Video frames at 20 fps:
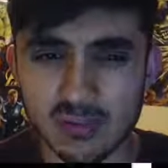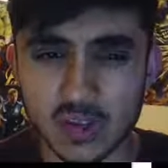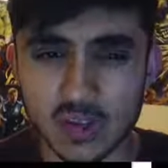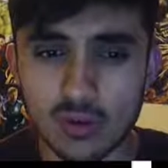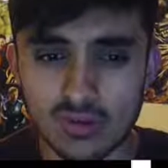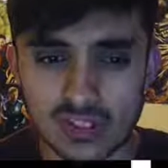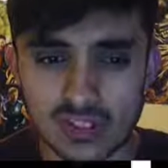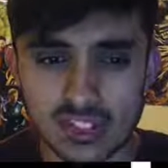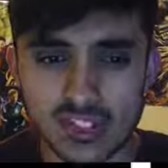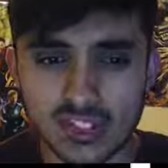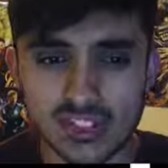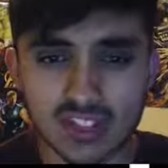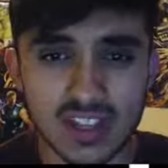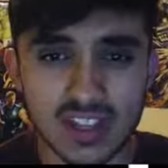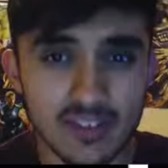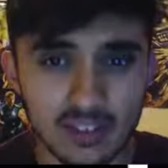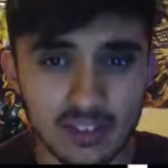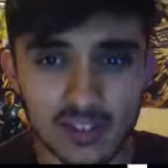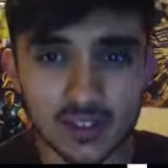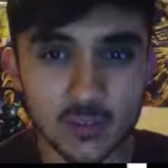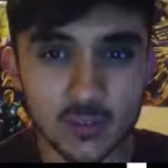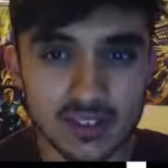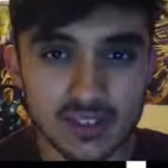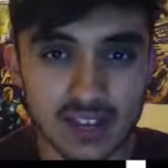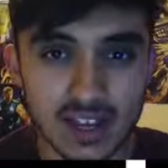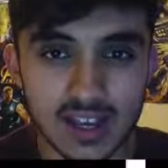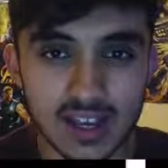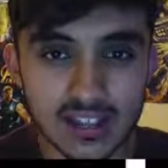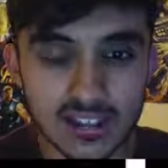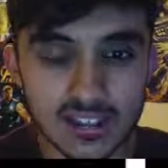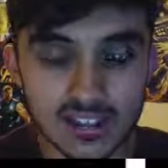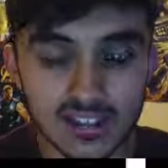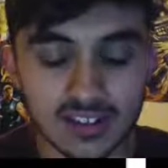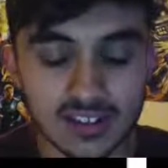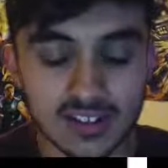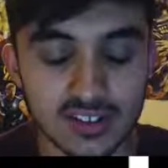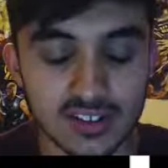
Hopefully they find a way to add her in.